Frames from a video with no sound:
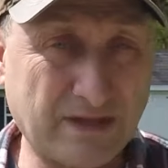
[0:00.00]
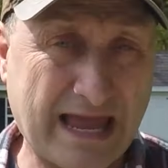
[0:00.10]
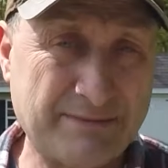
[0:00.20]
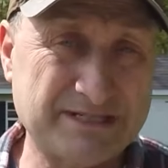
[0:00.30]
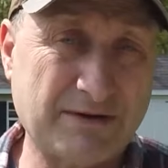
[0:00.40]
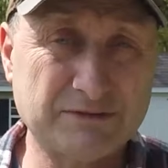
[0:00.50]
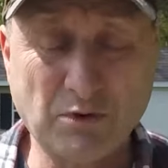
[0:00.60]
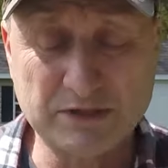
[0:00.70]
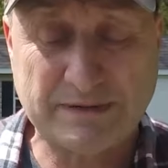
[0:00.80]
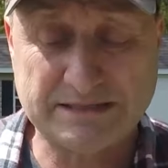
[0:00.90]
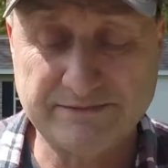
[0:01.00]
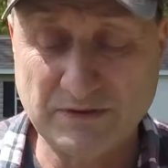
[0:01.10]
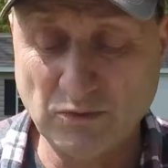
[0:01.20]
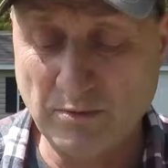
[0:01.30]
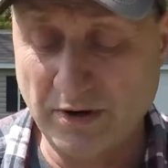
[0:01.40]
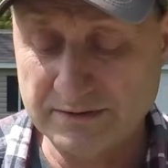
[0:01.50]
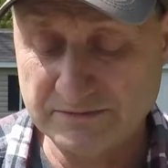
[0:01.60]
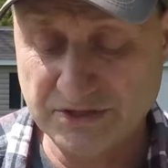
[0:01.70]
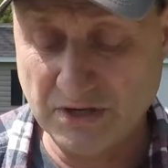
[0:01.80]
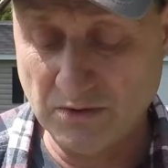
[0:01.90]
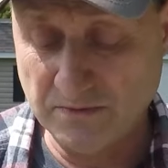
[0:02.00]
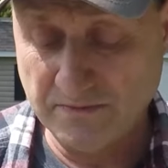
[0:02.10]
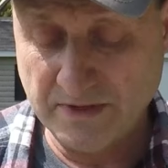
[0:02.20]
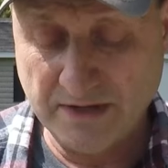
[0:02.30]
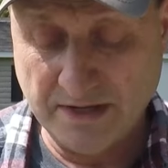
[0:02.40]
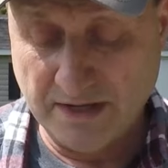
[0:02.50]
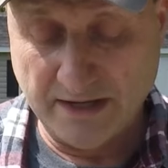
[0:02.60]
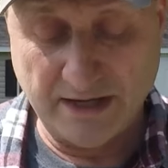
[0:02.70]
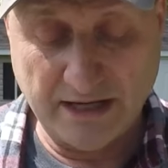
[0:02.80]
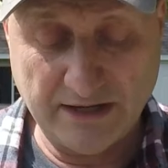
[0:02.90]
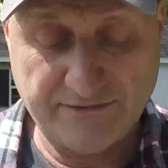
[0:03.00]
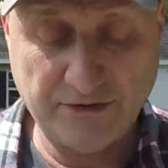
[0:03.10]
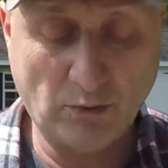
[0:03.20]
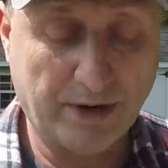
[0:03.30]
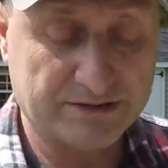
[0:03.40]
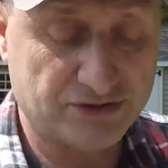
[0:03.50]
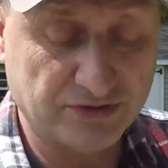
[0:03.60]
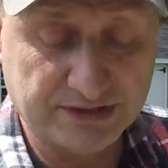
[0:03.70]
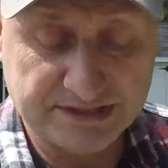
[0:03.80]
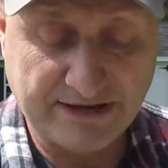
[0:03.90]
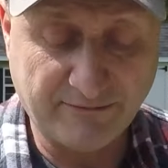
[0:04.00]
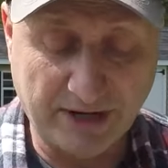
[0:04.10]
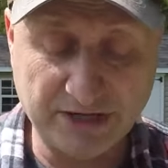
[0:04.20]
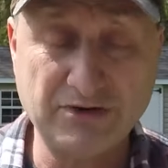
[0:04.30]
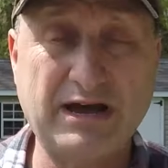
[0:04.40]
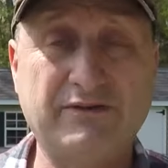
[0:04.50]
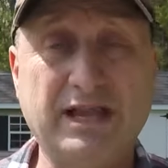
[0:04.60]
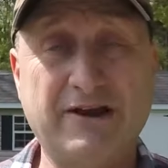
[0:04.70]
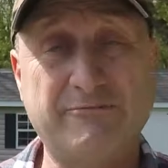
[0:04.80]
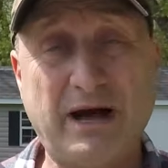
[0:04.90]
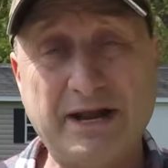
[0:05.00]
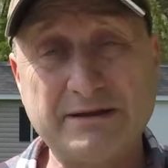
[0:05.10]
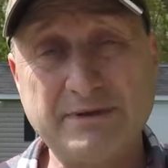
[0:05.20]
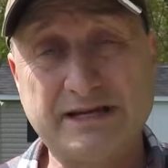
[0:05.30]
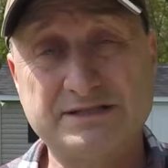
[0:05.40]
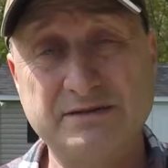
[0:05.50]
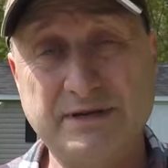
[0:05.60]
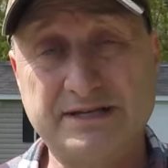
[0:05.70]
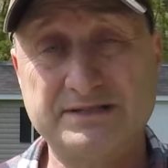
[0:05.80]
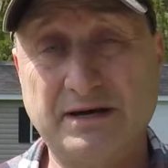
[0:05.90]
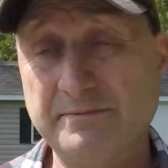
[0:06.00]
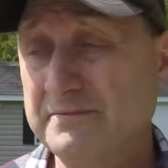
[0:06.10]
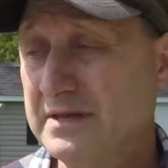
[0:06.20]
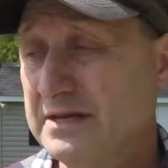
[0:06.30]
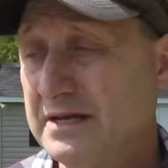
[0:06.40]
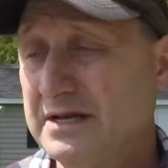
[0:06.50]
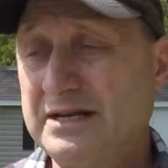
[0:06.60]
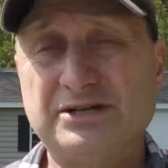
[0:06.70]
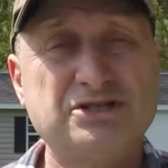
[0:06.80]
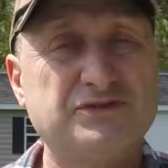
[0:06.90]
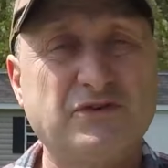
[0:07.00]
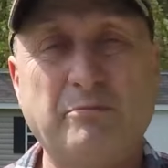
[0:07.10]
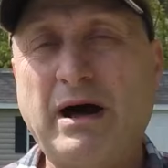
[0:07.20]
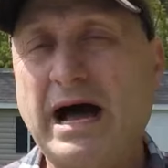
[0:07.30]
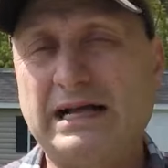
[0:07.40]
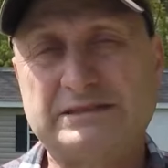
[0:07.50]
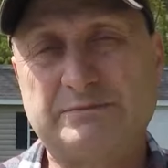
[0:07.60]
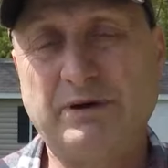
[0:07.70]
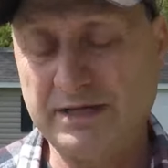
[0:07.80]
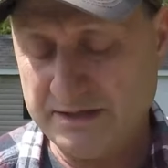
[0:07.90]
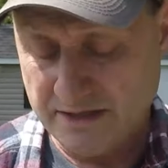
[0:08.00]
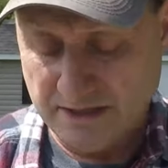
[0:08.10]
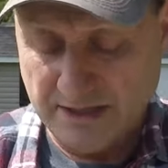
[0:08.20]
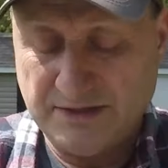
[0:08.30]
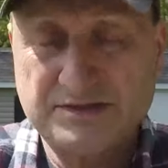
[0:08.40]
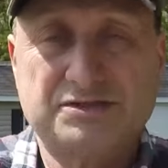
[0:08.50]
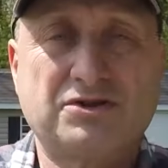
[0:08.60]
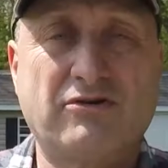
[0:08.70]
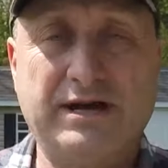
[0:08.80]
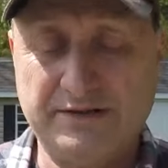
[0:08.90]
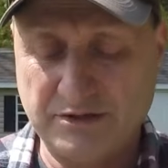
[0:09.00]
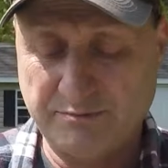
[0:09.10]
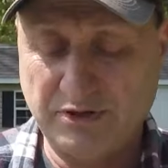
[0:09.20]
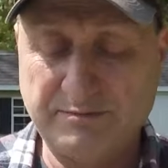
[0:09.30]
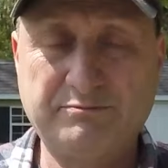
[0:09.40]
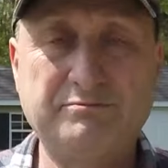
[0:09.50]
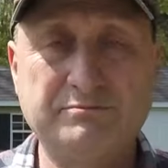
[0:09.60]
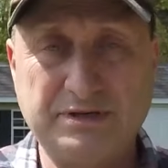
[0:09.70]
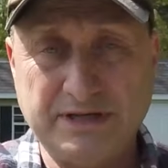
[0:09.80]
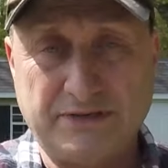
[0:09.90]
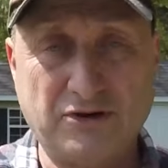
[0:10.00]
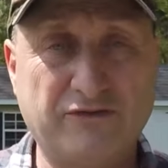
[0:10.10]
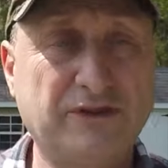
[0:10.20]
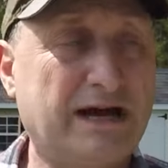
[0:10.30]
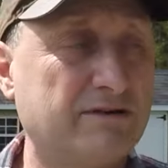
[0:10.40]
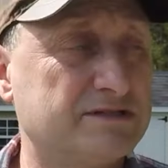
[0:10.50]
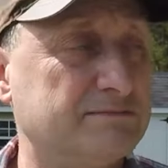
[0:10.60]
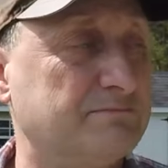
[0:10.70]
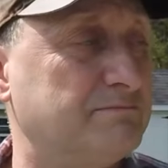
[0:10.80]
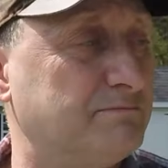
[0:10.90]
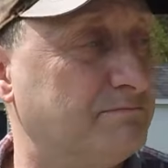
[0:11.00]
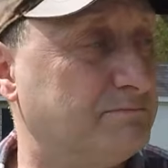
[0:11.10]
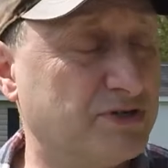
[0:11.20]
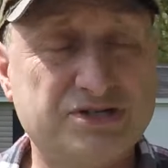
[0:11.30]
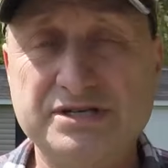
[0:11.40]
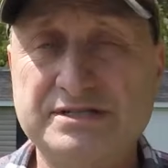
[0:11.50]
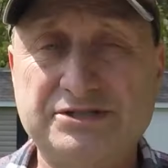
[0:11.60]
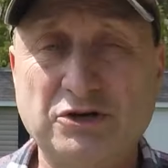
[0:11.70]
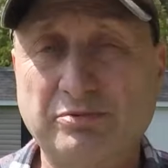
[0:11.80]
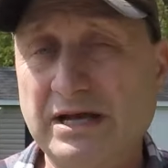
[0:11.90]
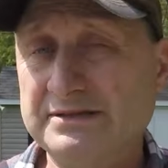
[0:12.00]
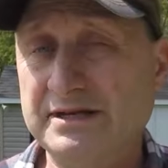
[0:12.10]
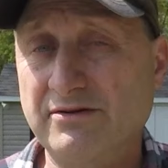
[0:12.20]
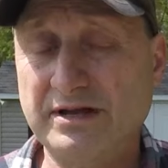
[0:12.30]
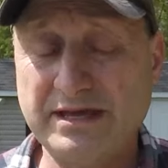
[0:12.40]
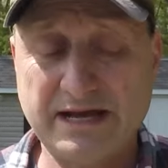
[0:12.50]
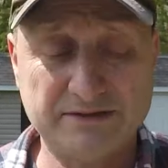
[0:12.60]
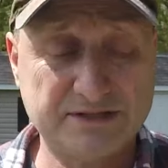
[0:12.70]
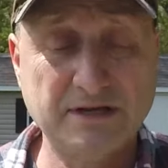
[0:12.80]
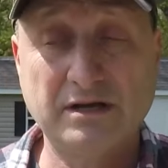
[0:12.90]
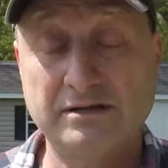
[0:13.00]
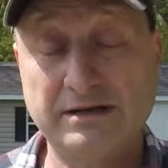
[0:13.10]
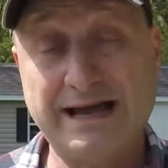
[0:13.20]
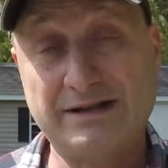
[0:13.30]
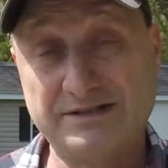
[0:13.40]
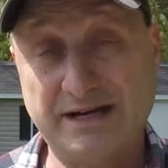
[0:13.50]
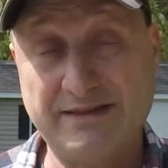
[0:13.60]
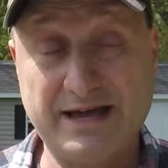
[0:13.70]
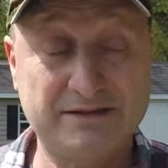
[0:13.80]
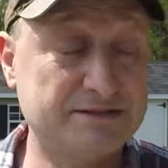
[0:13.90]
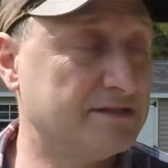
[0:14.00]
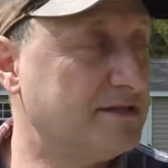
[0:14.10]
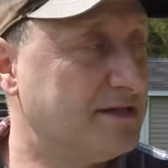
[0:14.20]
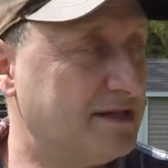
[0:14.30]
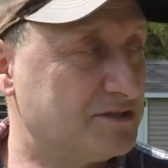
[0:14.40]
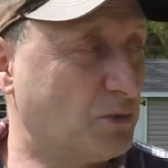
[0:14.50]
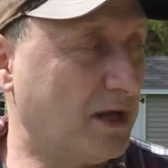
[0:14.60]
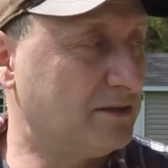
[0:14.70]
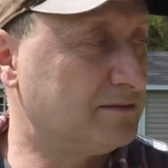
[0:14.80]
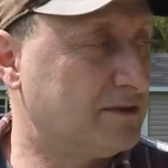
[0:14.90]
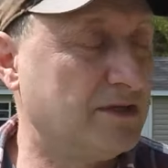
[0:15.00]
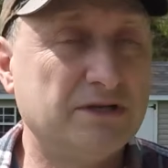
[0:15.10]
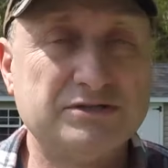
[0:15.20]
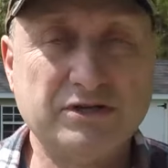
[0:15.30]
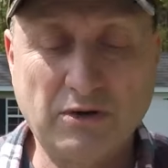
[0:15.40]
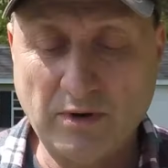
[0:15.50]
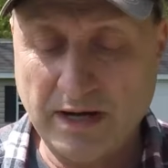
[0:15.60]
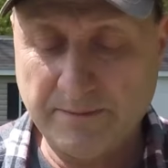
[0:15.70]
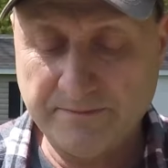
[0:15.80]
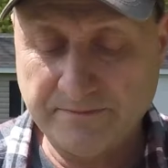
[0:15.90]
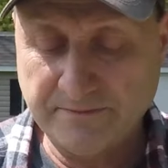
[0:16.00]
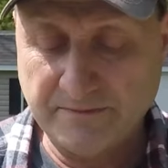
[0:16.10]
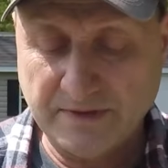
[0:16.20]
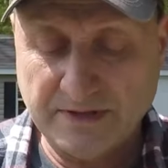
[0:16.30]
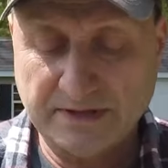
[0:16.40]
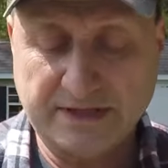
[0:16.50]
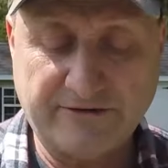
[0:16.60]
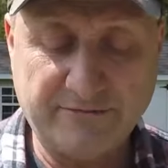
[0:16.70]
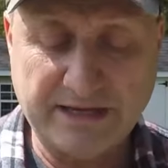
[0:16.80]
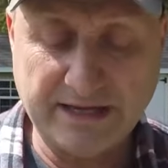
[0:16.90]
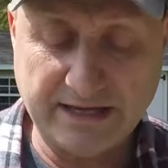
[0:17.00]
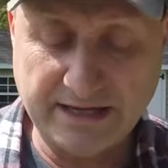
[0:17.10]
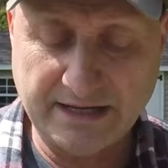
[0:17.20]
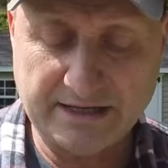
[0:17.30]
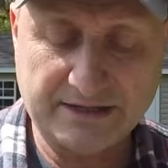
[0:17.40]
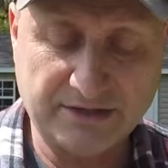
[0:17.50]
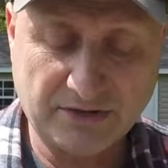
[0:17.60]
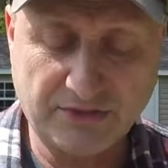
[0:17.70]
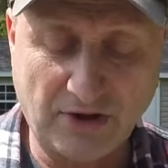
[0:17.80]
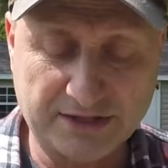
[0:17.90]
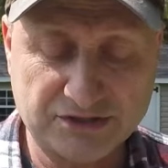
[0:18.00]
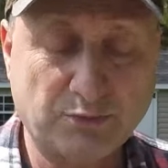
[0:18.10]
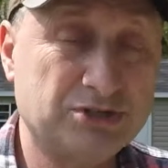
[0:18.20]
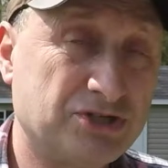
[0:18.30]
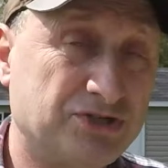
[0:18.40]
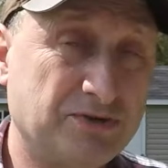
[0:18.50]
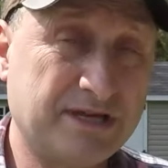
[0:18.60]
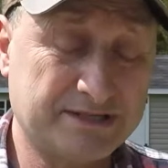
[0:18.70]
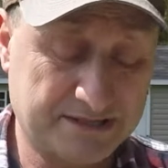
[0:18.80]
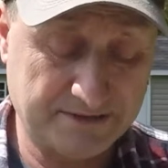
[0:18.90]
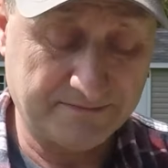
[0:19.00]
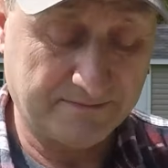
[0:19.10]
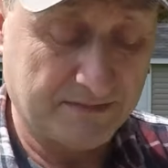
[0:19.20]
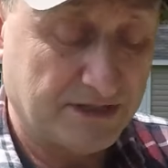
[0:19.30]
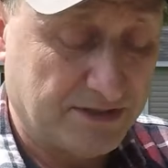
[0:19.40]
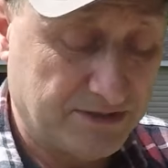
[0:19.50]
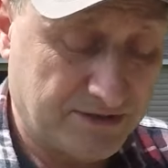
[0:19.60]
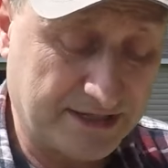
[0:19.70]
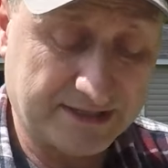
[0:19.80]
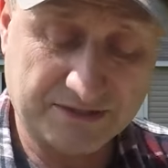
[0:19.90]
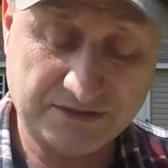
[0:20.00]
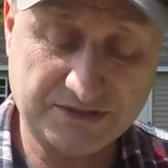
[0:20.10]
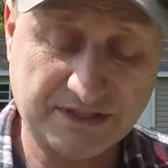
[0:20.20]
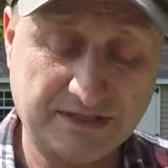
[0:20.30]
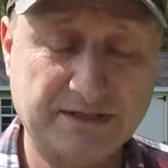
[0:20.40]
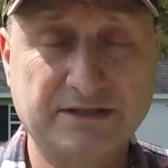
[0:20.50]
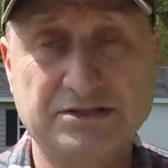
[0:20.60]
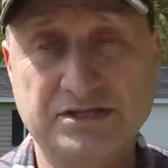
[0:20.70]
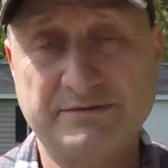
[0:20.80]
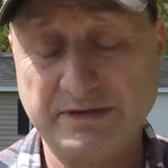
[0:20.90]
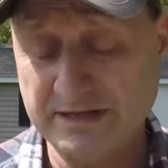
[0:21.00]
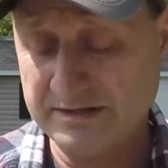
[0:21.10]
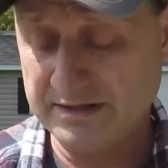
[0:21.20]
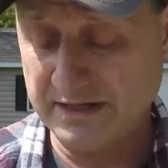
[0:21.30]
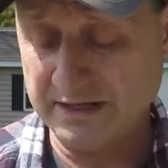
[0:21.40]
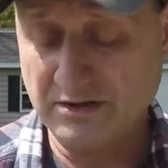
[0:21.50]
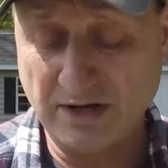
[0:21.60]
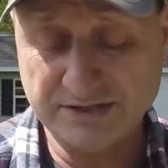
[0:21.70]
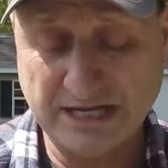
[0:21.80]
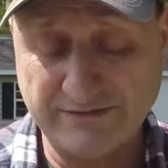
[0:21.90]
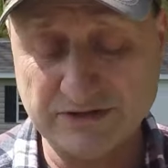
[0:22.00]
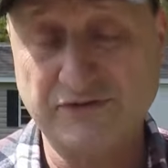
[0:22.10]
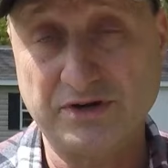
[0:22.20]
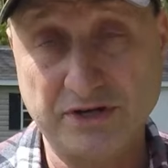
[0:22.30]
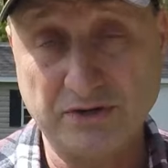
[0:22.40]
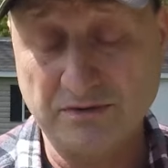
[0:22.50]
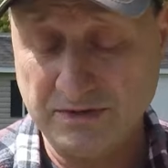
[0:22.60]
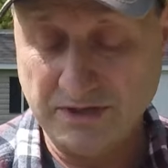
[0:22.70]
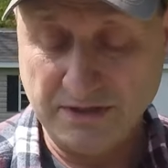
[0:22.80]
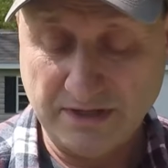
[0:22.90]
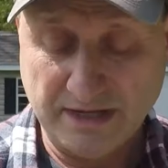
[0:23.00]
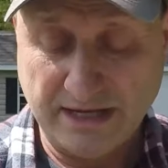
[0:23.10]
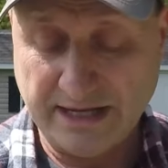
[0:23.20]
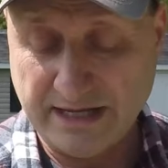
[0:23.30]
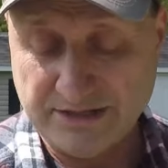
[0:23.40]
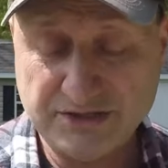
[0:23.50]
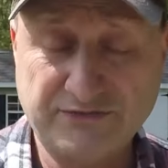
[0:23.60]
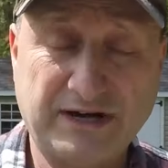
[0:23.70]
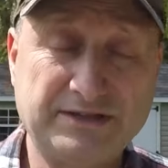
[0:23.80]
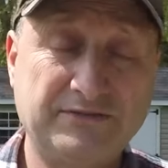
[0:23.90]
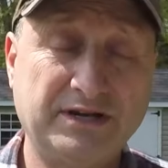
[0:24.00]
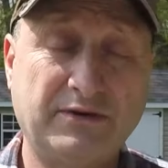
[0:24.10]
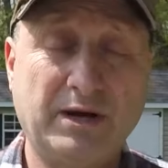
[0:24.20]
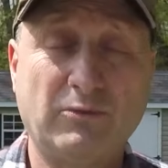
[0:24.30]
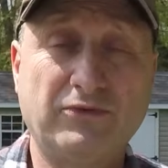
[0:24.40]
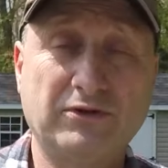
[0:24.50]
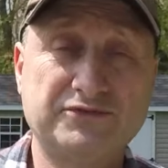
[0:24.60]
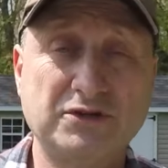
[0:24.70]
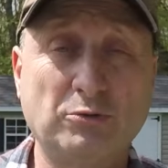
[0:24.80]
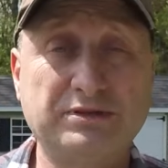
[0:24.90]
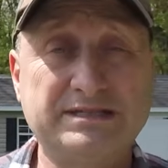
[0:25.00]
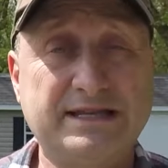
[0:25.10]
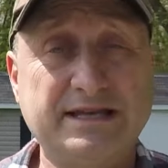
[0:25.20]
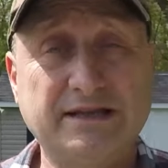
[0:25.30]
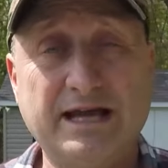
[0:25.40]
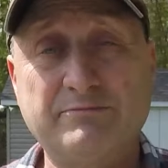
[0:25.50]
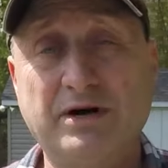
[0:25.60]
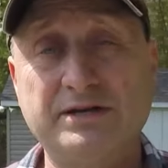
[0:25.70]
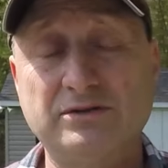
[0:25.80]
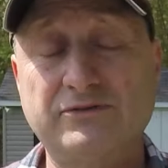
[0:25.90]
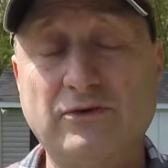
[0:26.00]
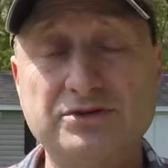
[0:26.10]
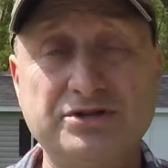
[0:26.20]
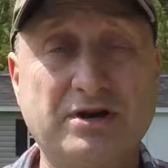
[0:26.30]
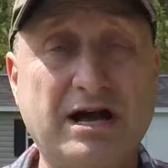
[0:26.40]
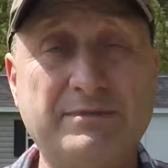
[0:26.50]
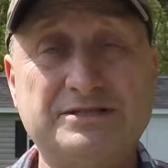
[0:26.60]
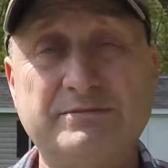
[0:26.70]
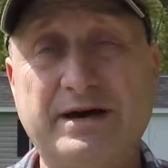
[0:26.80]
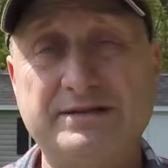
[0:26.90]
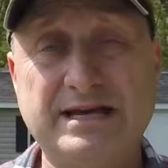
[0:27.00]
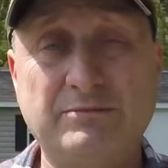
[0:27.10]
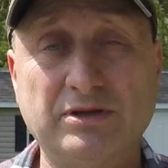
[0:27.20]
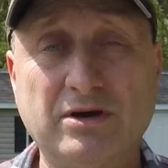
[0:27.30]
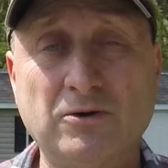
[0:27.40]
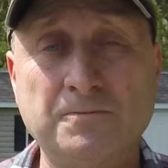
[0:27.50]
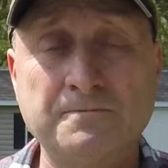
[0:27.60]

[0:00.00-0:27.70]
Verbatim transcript: Amazon was more expensive than Walmart. So uh, if you want to truly save money and you have a lot of potting mix to mix up, not just for pots, but this is great to put beneath your flowers and bushes that you're planting around the house, outside of the house as well. So um, give me a, uh, your thoughts. Would you do this? Do you think this is a legitimate uh, cost savings for you? And did you find the video helpful? If so, please hit that like button. Look forward to your comments about it down below.